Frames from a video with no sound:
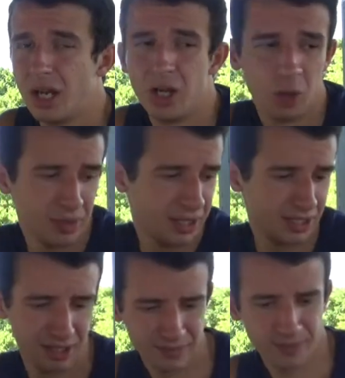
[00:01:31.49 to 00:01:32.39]
I hope
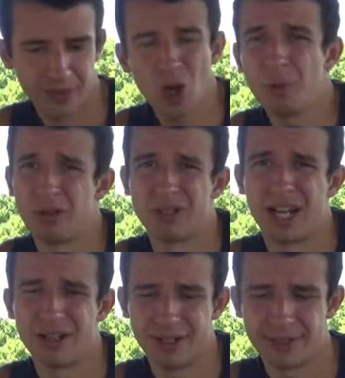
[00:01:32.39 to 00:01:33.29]
his. I hope he
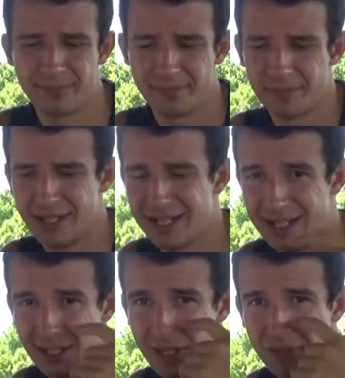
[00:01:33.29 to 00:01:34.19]
retires. Guy
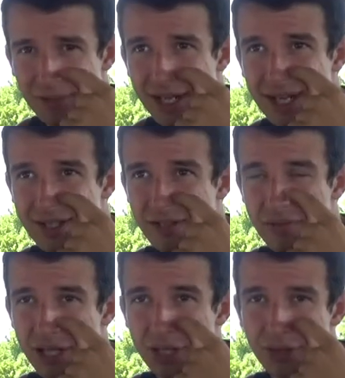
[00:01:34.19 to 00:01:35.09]
needs to. Guy has enough
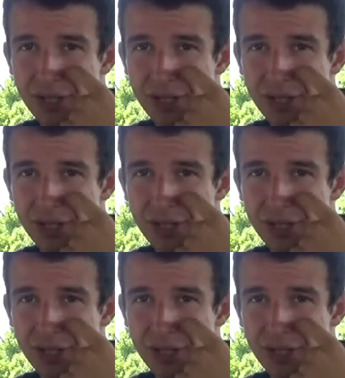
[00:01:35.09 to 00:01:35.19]
money to